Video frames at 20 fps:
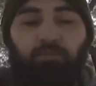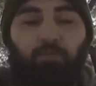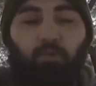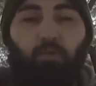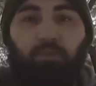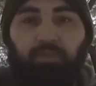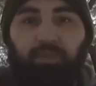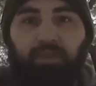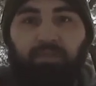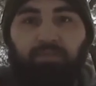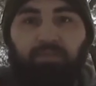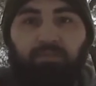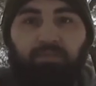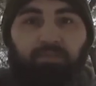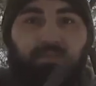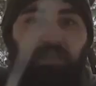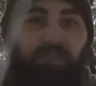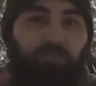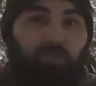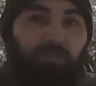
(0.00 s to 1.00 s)
for
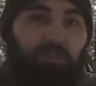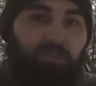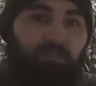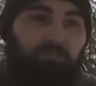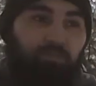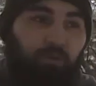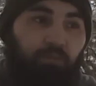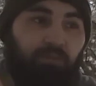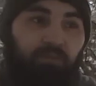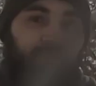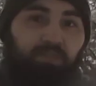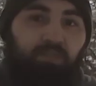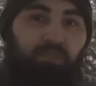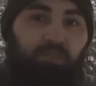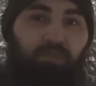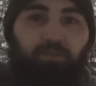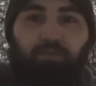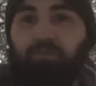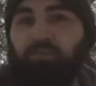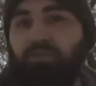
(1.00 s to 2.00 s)
this. That's what it's supposed to
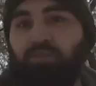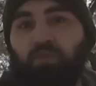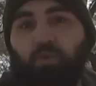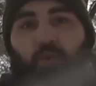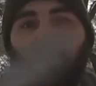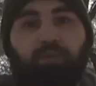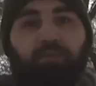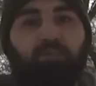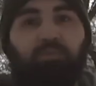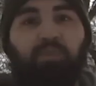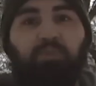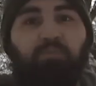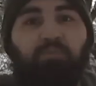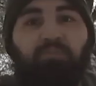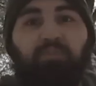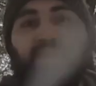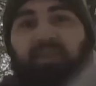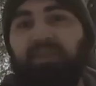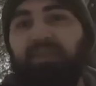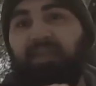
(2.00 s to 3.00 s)
do. There's stories of
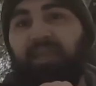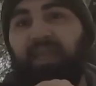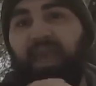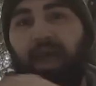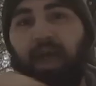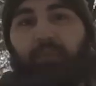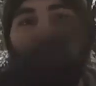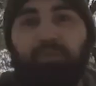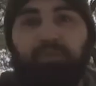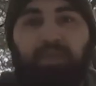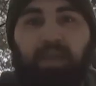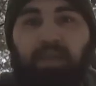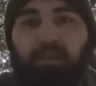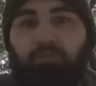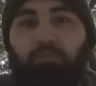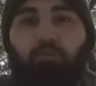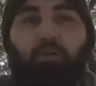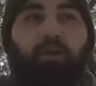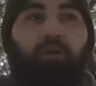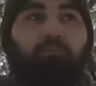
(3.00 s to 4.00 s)
people being
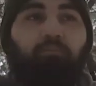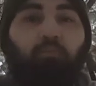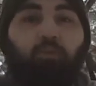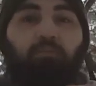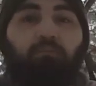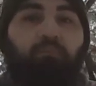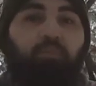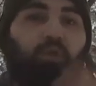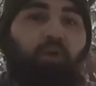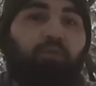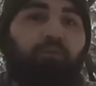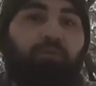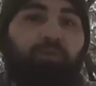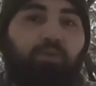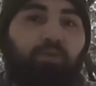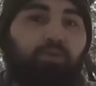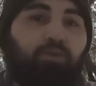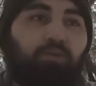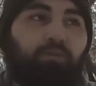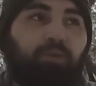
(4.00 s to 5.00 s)
decapitated by one blow of a
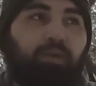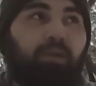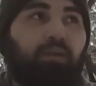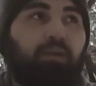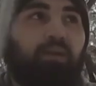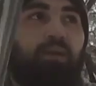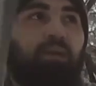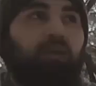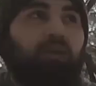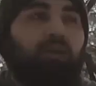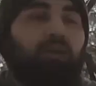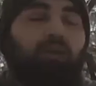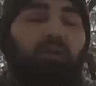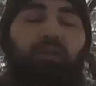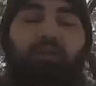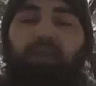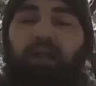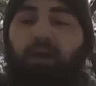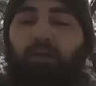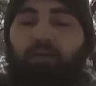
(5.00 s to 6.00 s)
kukri.
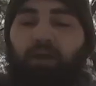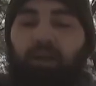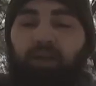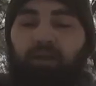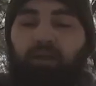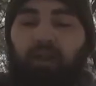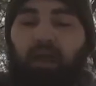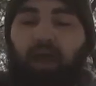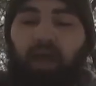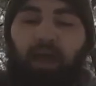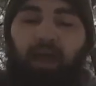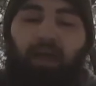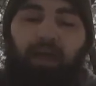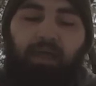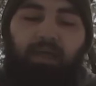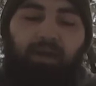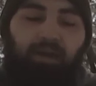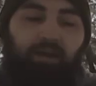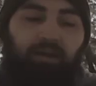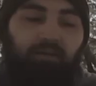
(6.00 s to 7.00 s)
Now, granted,
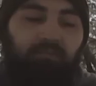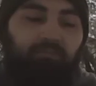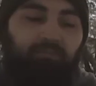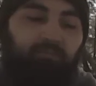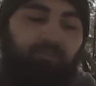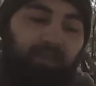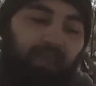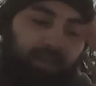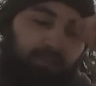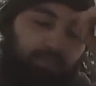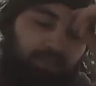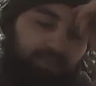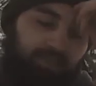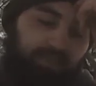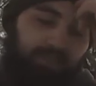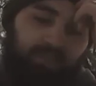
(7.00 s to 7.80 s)
I kind of being